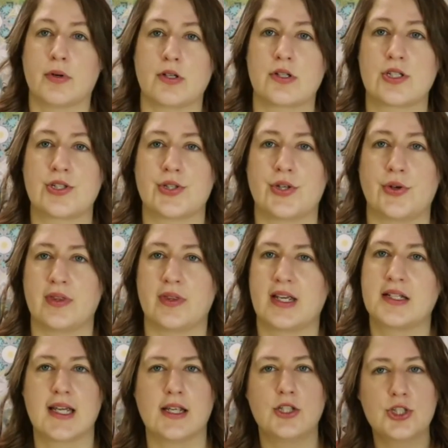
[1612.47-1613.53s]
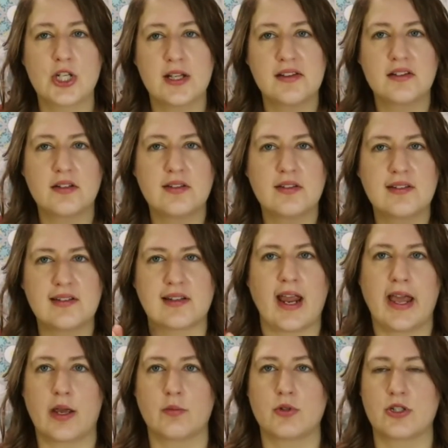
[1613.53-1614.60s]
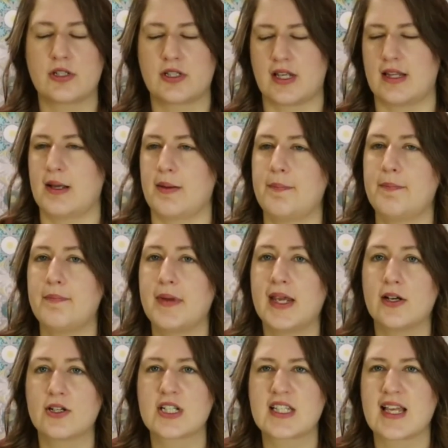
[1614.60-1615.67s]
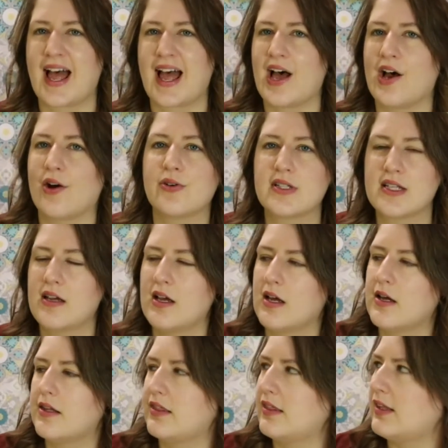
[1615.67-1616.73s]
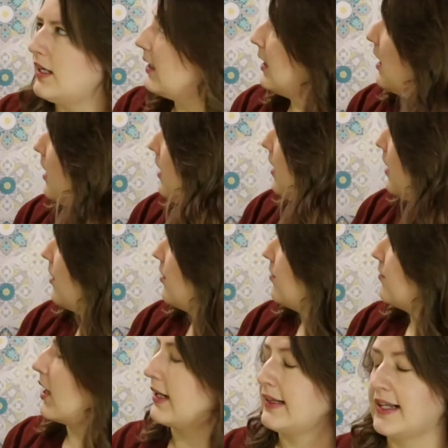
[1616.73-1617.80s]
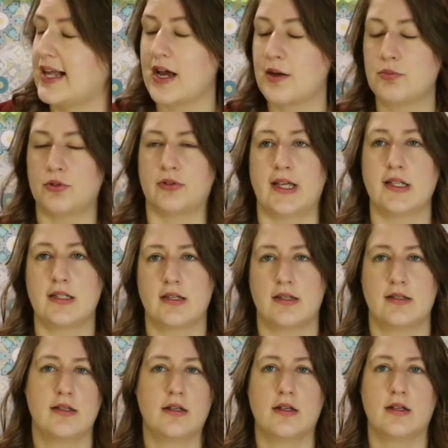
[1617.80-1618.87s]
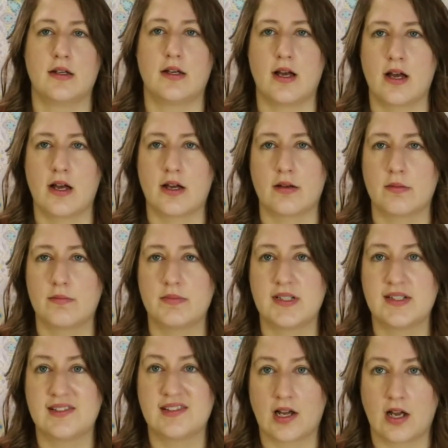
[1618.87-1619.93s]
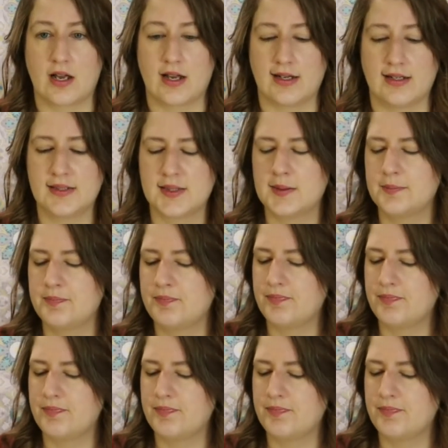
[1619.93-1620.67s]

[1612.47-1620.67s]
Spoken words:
So they take chisels and hammers and they pierce out the elaborate designs.